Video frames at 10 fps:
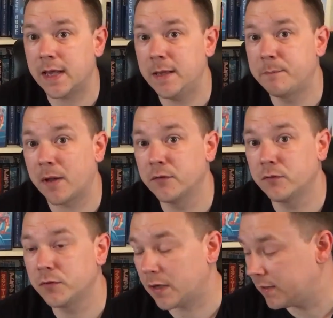that he
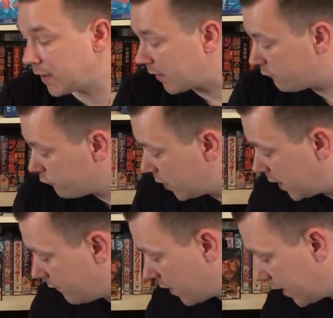bundled and done a
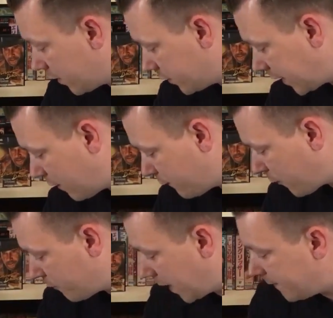really good deal
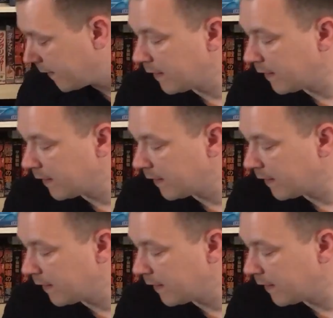for me.